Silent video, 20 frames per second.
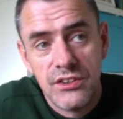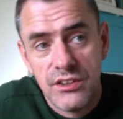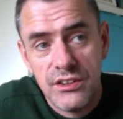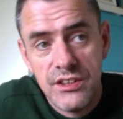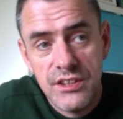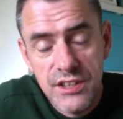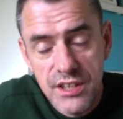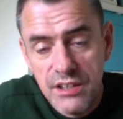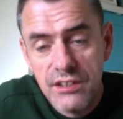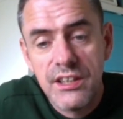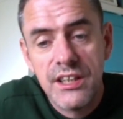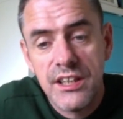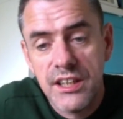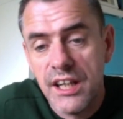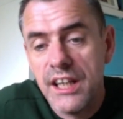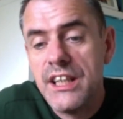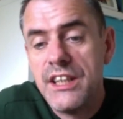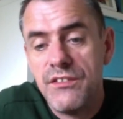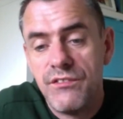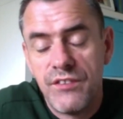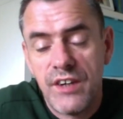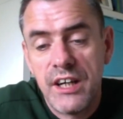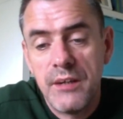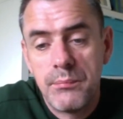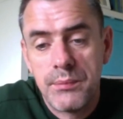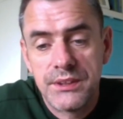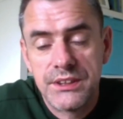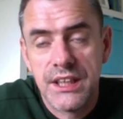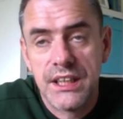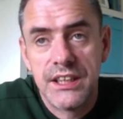nearly
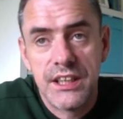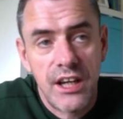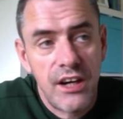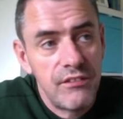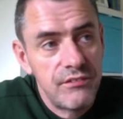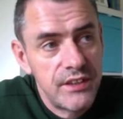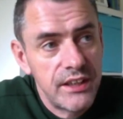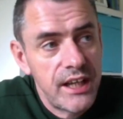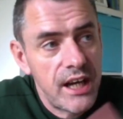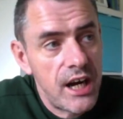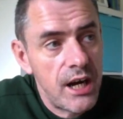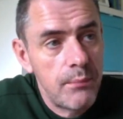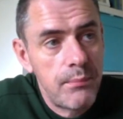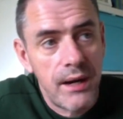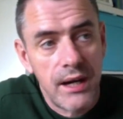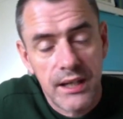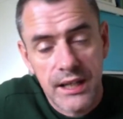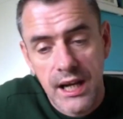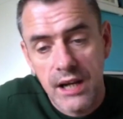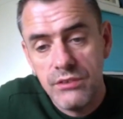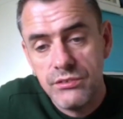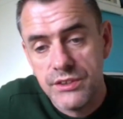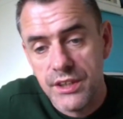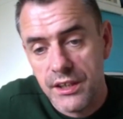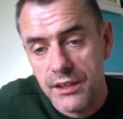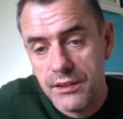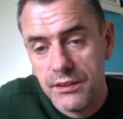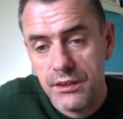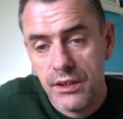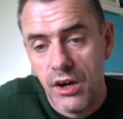95% of the car park out
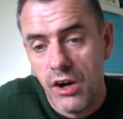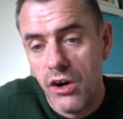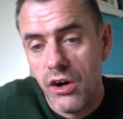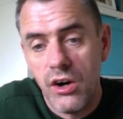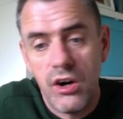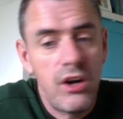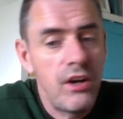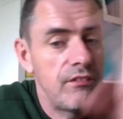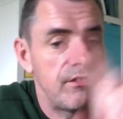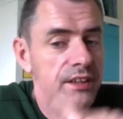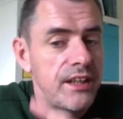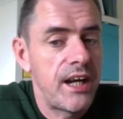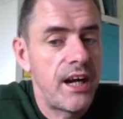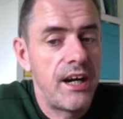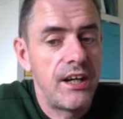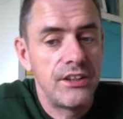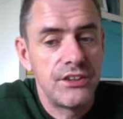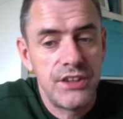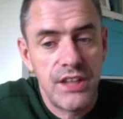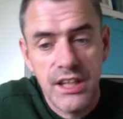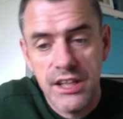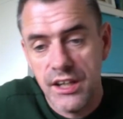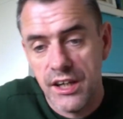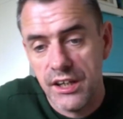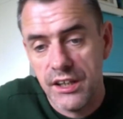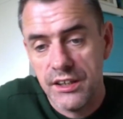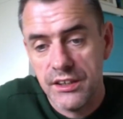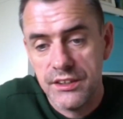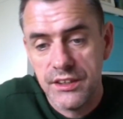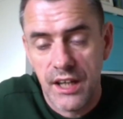there, all of the cars in
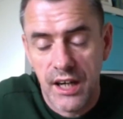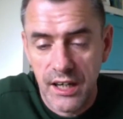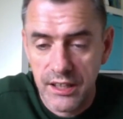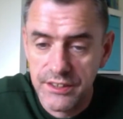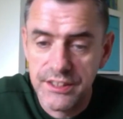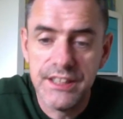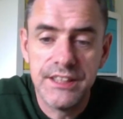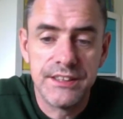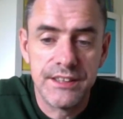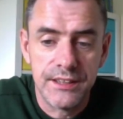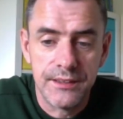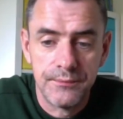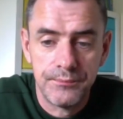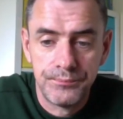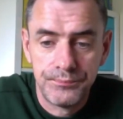Ireland are diesel.